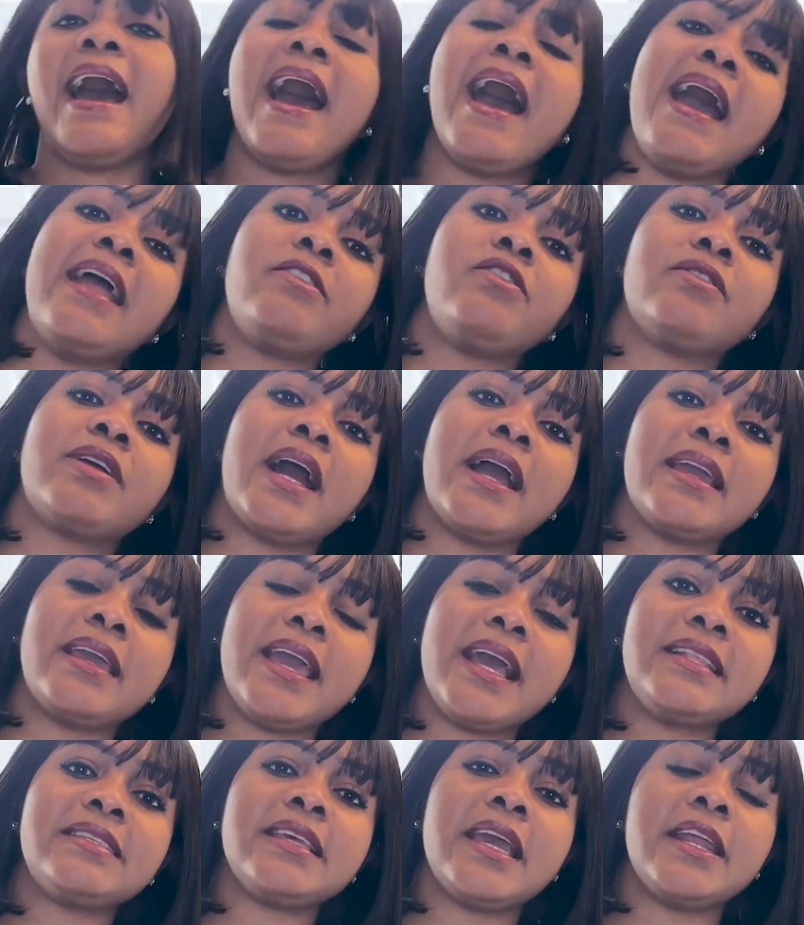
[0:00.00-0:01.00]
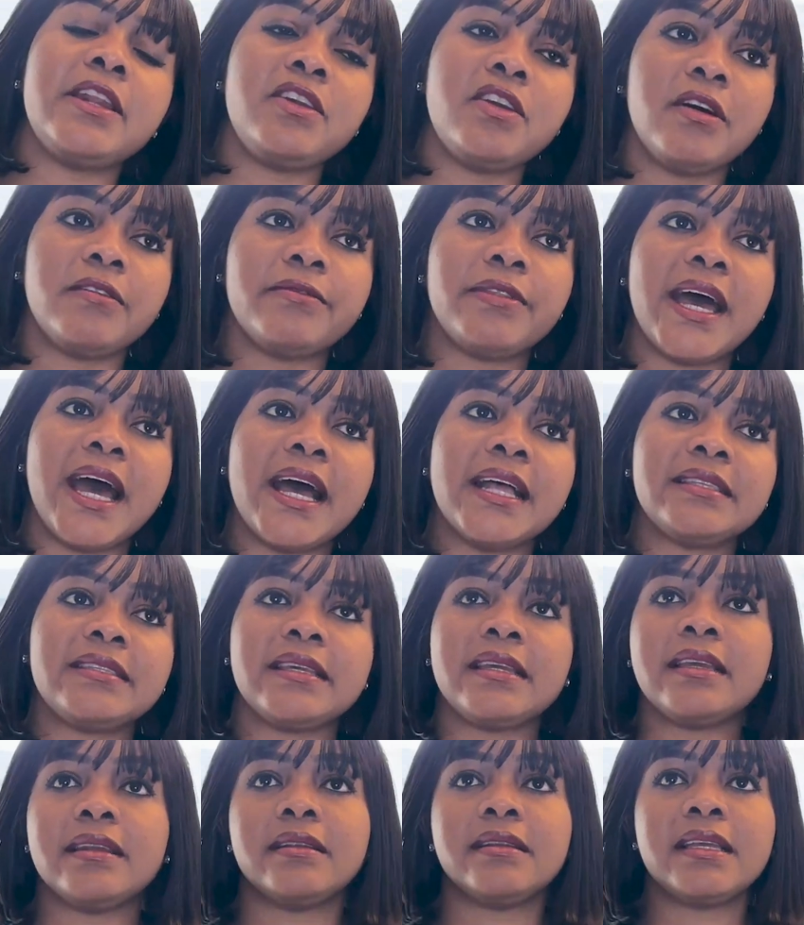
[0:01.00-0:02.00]
and you can get any of that
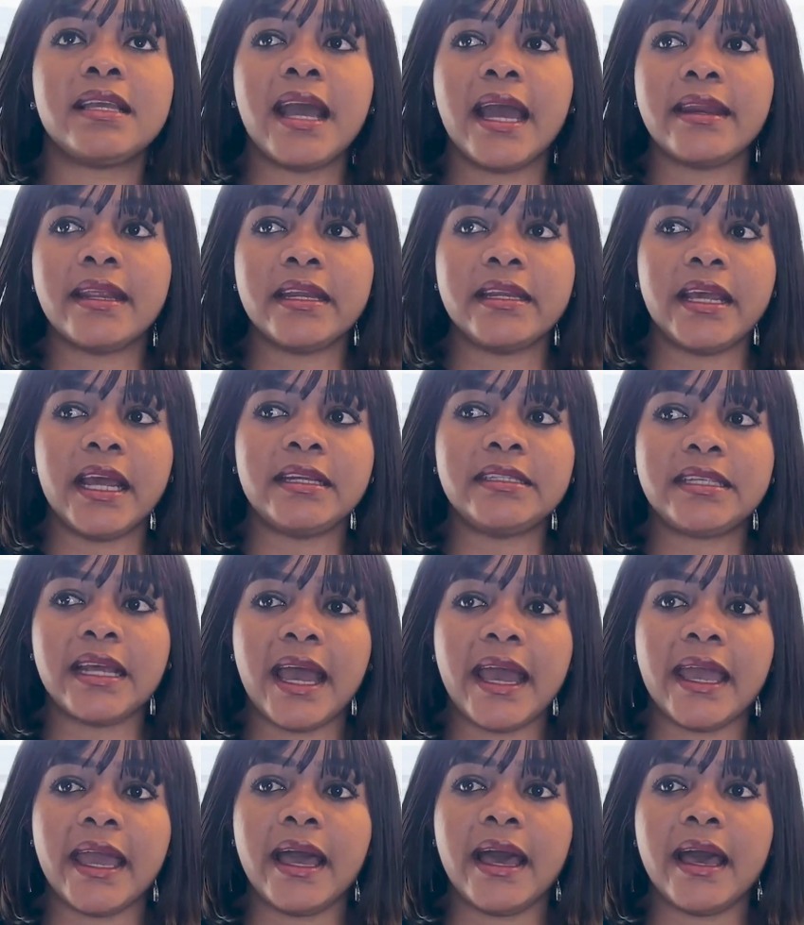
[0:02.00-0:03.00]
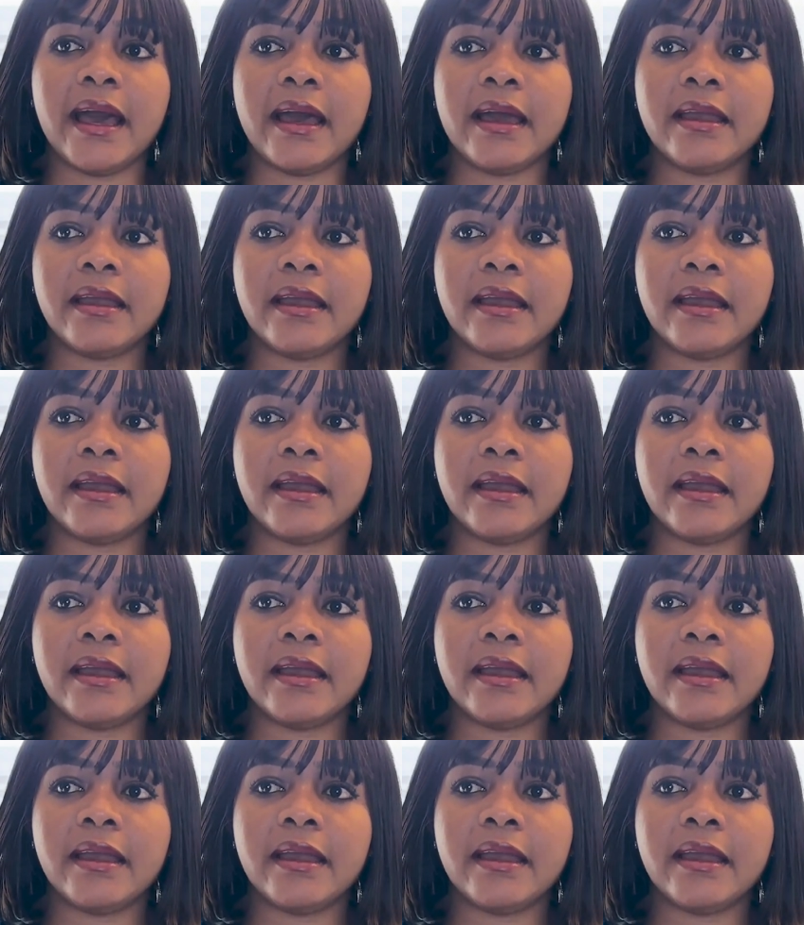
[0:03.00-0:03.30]
in Canadian Tire.